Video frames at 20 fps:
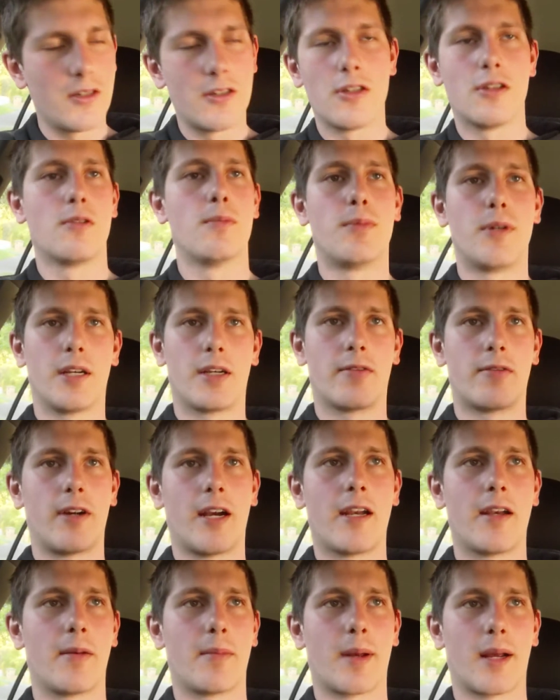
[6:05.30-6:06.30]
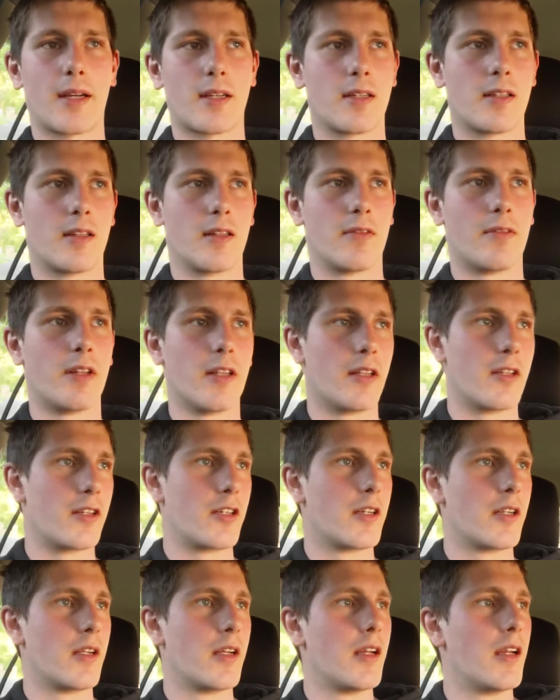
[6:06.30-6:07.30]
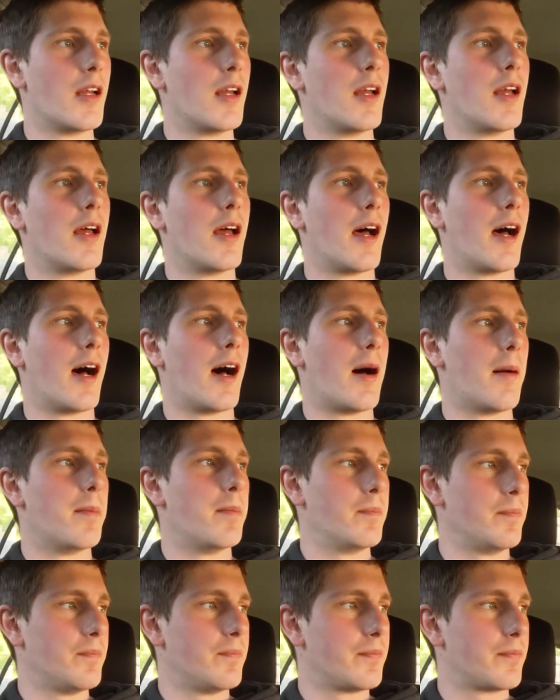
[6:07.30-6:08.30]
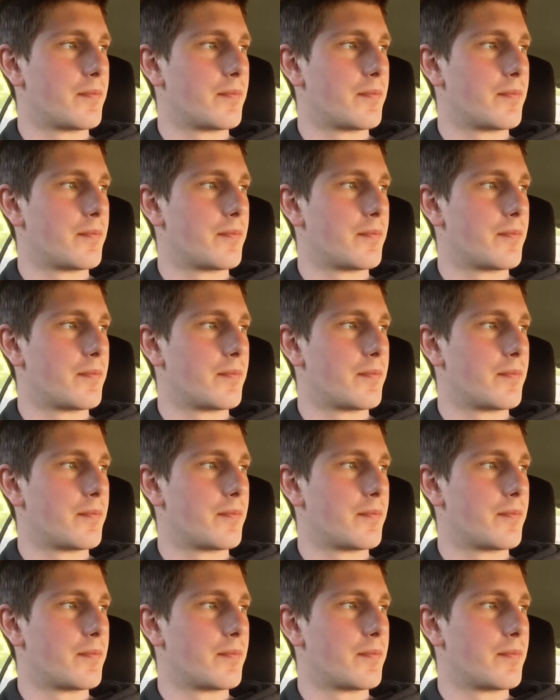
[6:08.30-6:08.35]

to bring rain back to the village. Um,